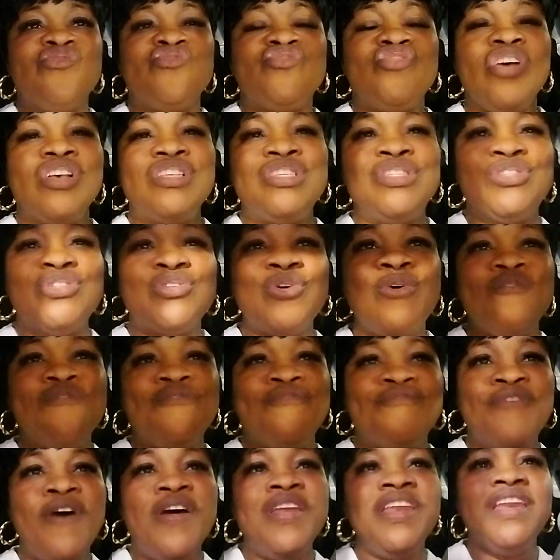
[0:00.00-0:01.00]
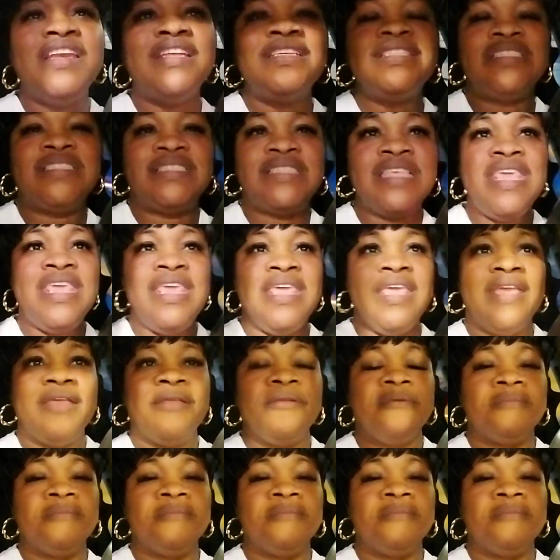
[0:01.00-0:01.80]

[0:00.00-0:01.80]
just so funny to see.